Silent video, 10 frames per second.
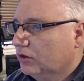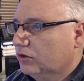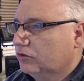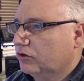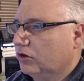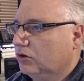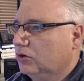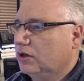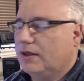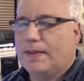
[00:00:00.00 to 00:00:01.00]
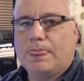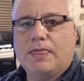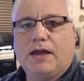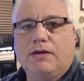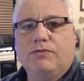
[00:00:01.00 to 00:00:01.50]
So
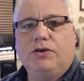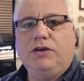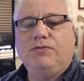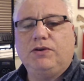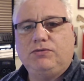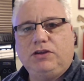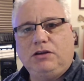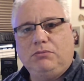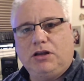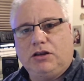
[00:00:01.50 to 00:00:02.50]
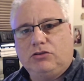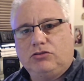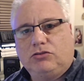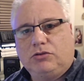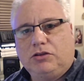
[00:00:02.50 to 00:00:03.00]
every 15
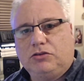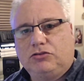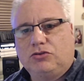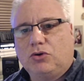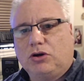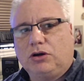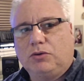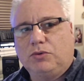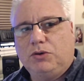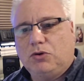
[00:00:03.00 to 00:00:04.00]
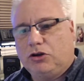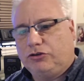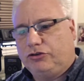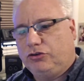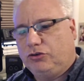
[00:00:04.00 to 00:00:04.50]
minutes in the store, we
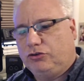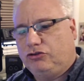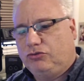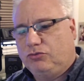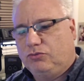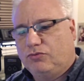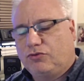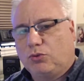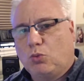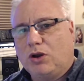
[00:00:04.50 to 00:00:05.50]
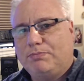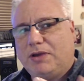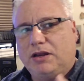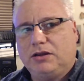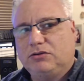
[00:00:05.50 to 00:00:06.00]
want to, for 1
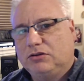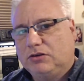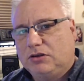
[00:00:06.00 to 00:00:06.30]
minute,